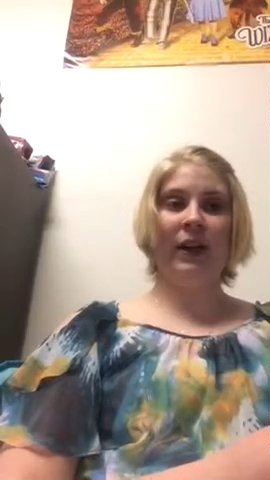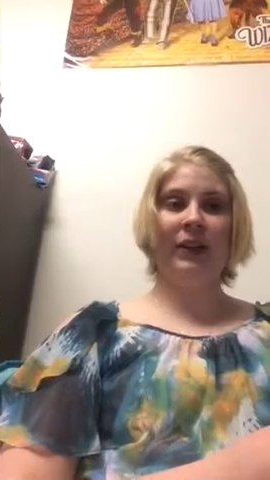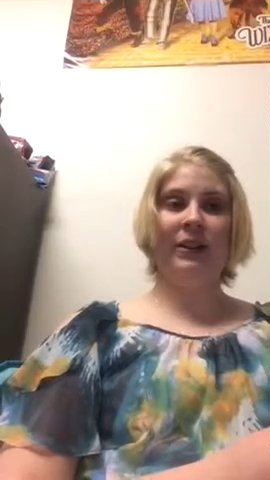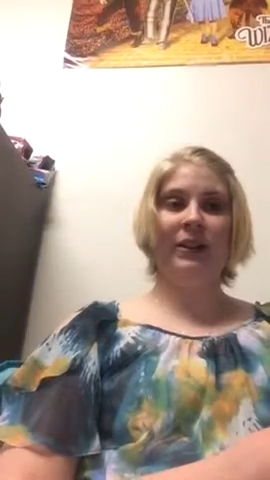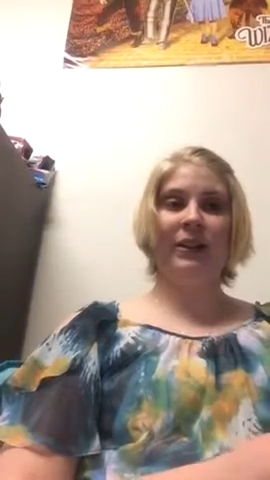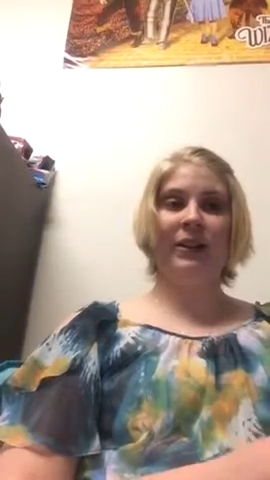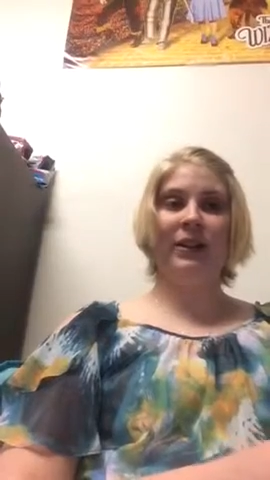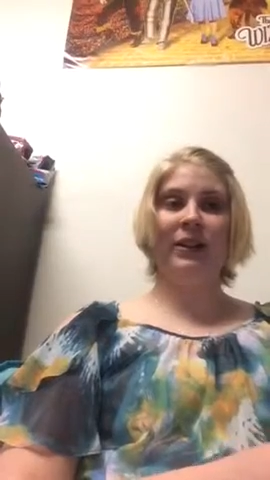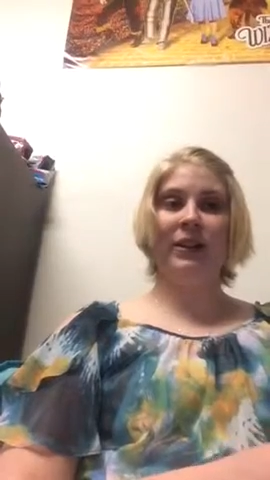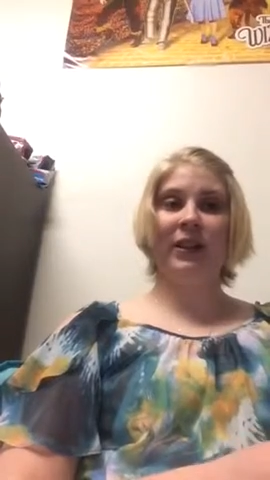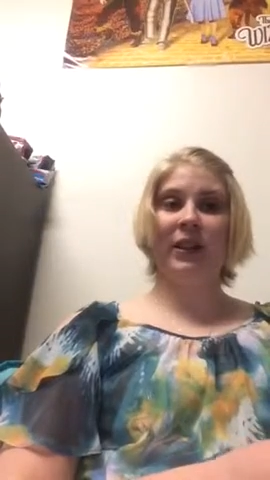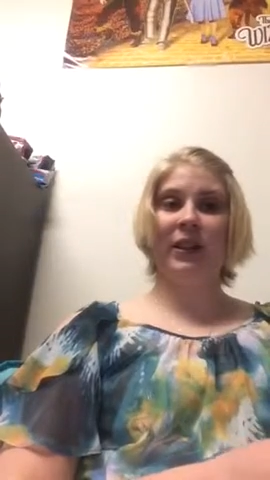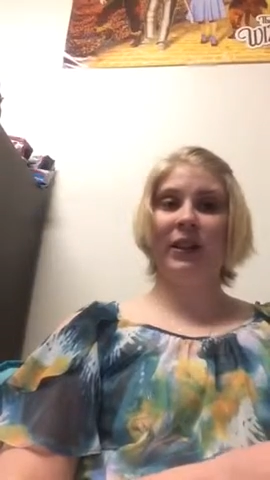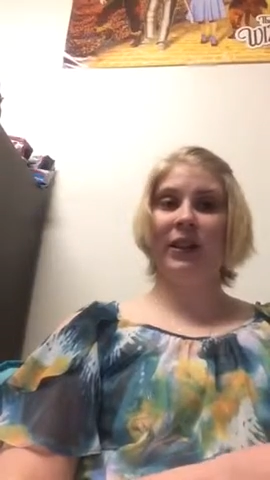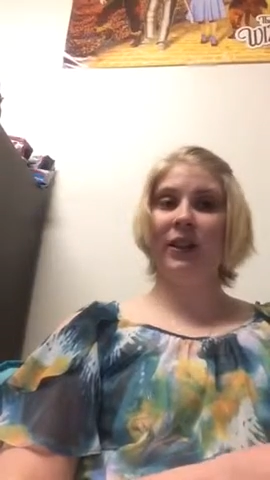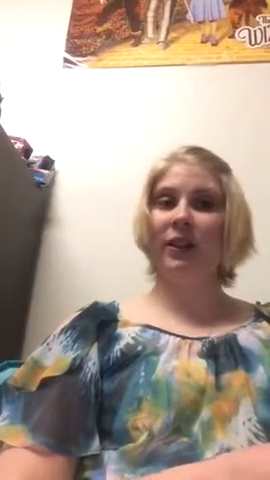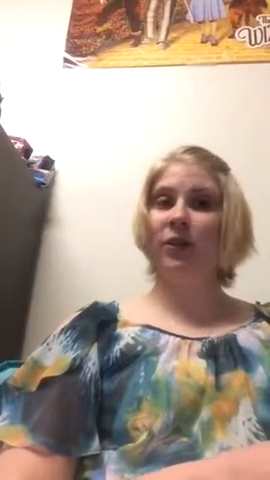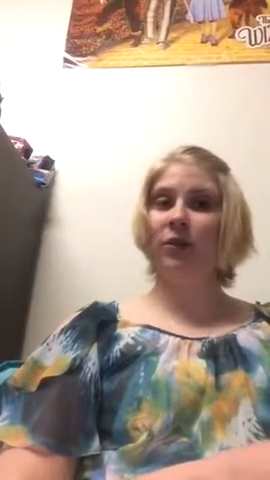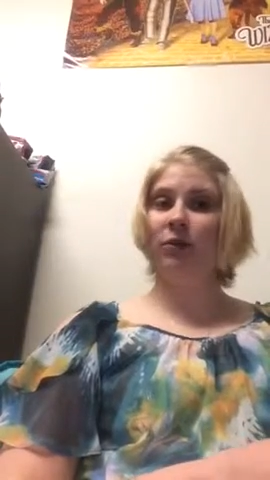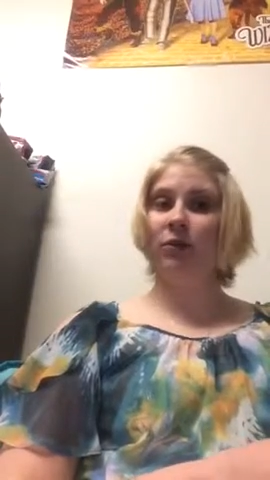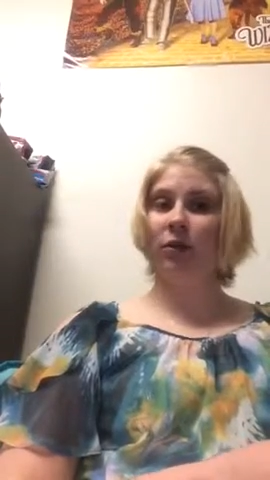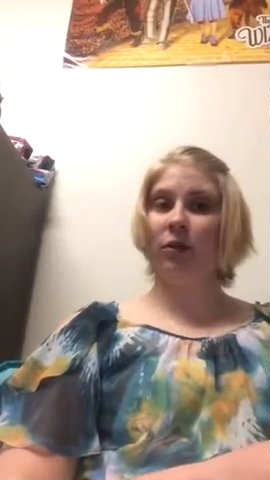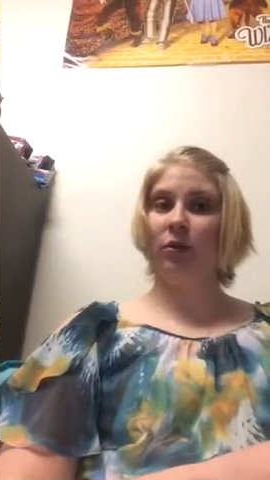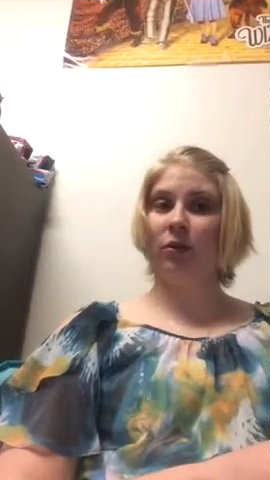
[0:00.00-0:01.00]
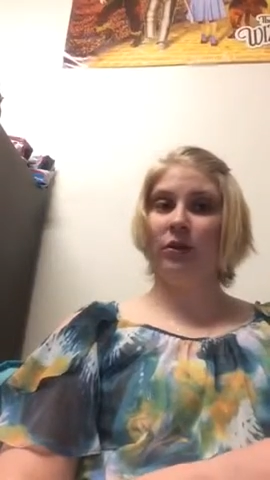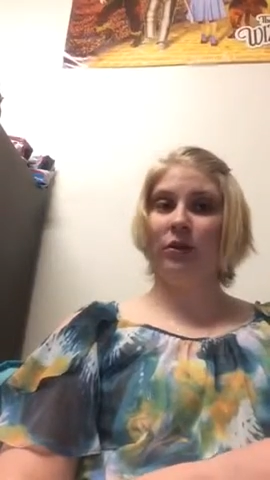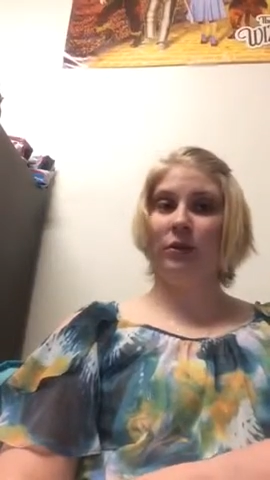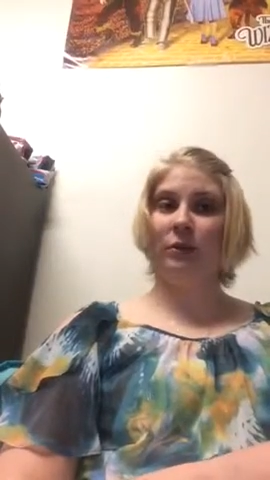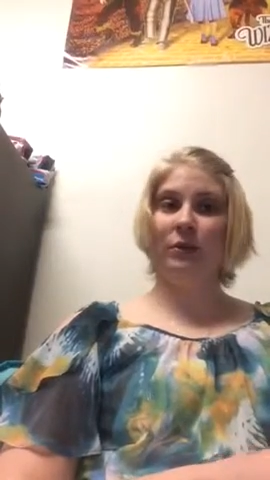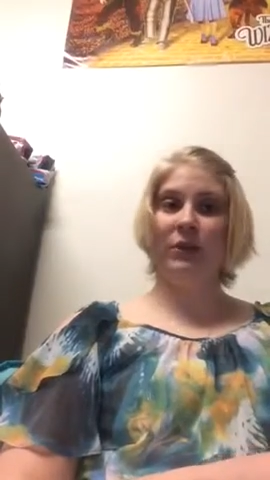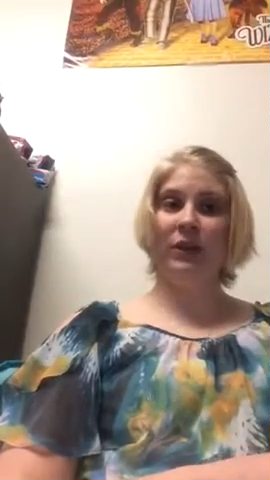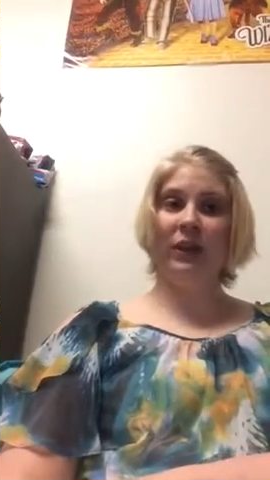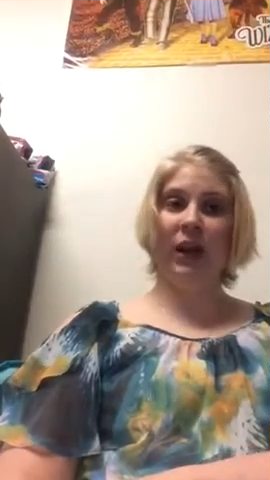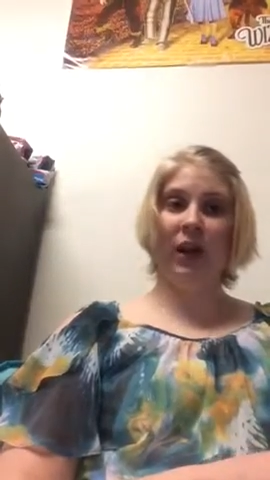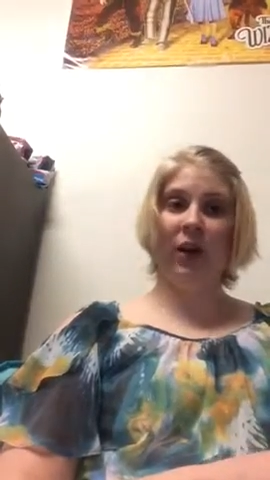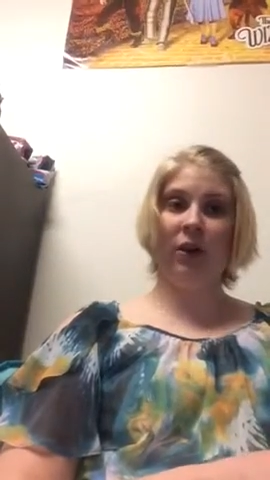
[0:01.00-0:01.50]
and since they did the roles
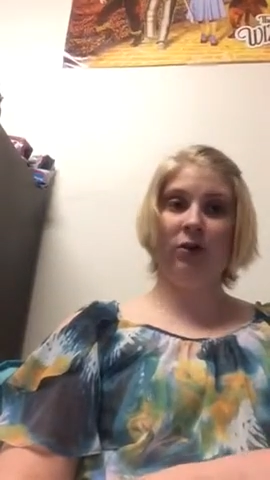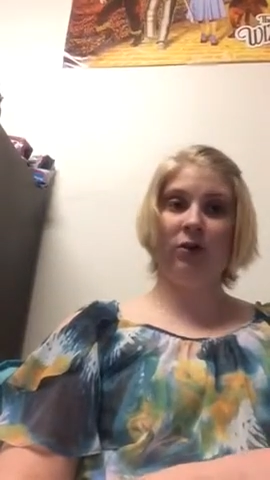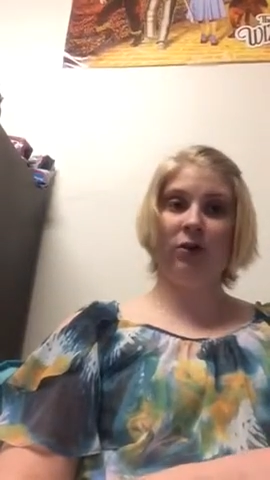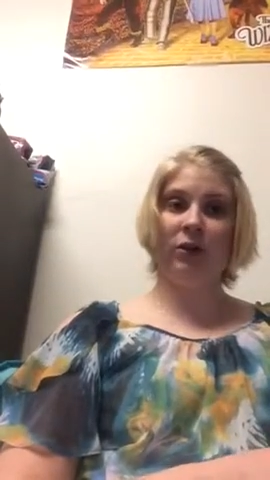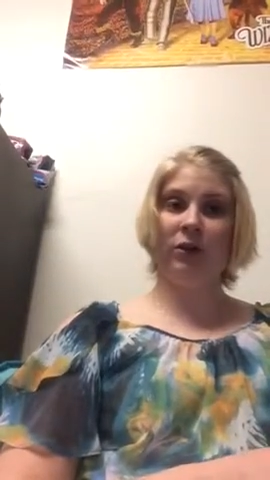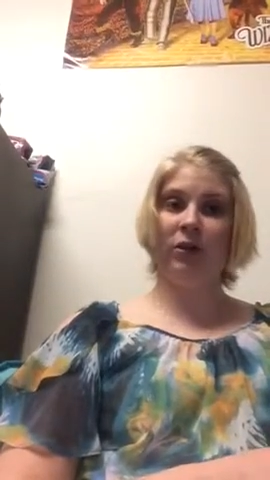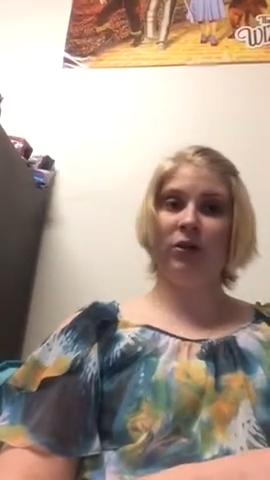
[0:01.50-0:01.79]
themselves,